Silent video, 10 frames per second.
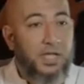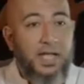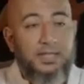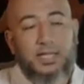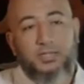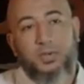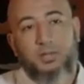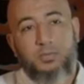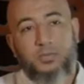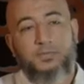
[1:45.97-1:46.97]
And that's why
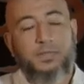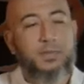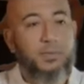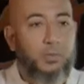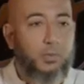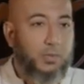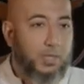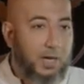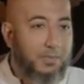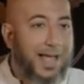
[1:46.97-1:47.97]
most of the people who would
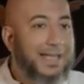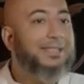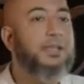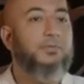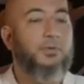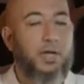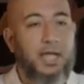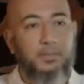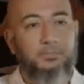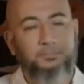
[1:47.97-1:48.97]
come asking for
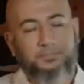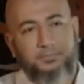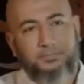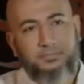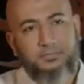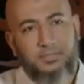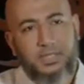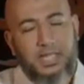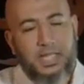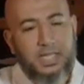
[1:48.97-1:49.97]
help,
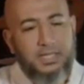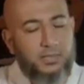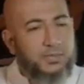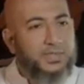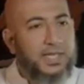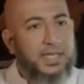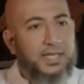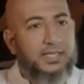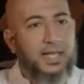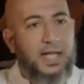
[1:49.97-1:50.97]
they would say
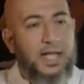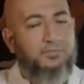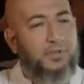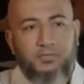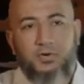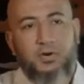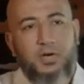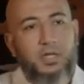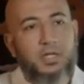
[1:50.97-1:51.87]
that I have never